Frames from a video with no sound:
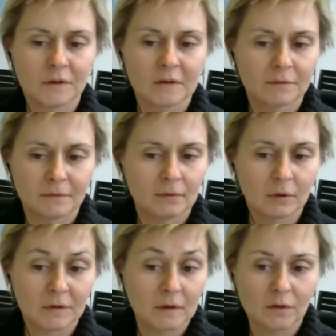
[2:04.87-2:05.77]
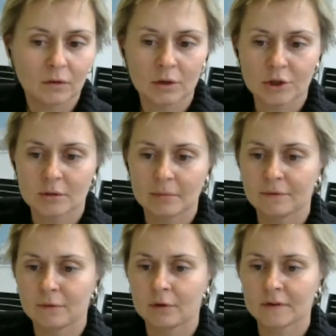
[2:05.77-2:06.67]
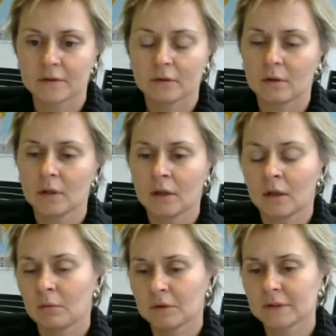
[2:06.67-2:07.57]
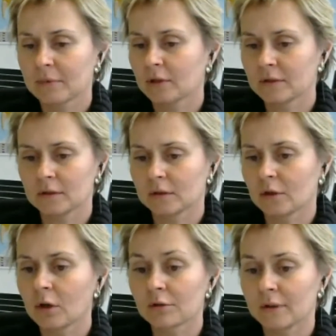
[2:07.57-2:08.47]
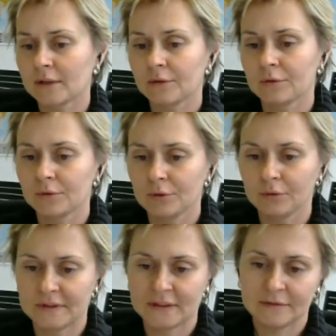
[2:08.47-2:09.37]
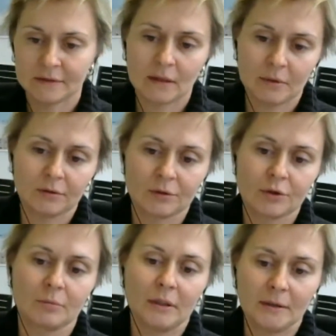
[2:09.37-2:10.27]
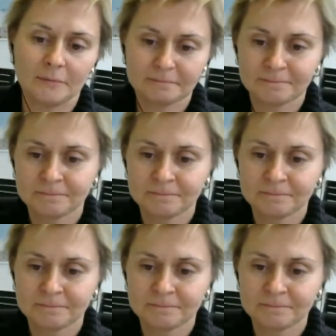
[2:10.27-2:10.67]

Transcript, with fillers: Was it a, was it a scholarship at first, or what's about uh, the contract you you received coming to Germany?